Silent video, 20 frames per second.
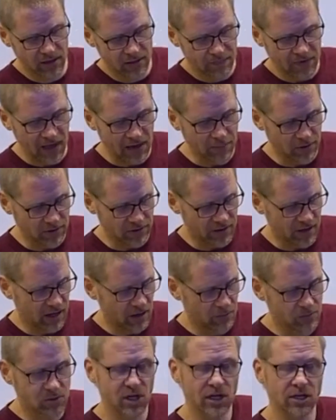able to
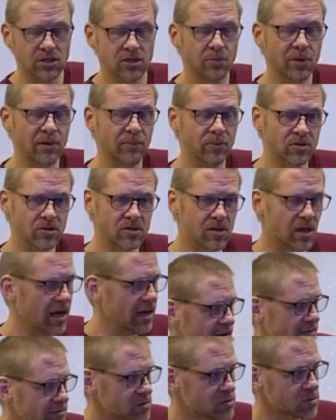help change people's
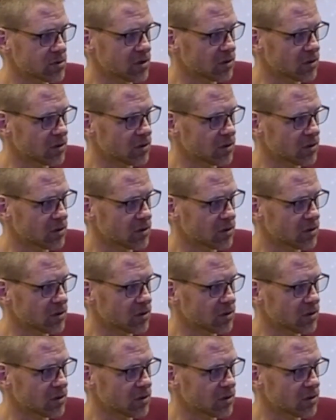lives through our